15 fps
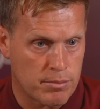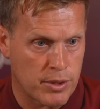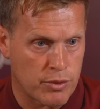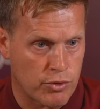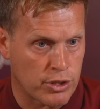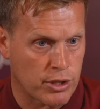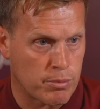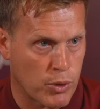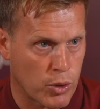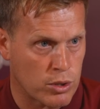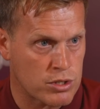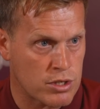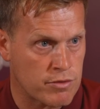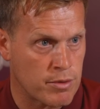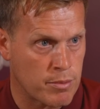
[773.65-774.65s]
been really
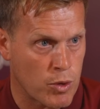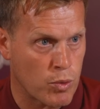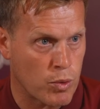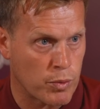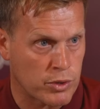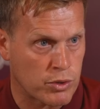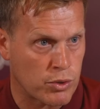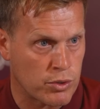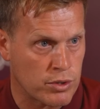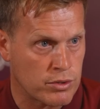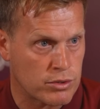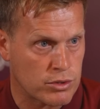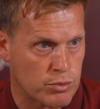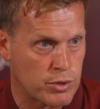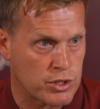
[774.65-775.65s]
positive about what we're
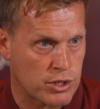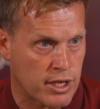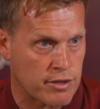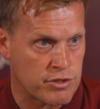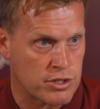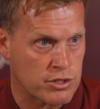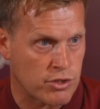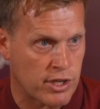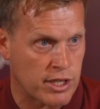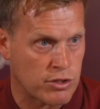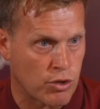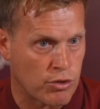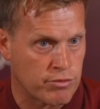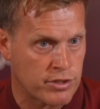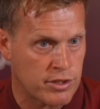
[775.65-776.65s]
doing, which gives us great
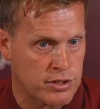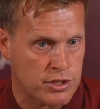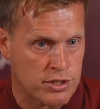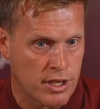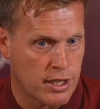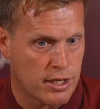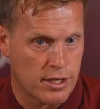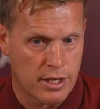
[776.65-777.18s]
confidence.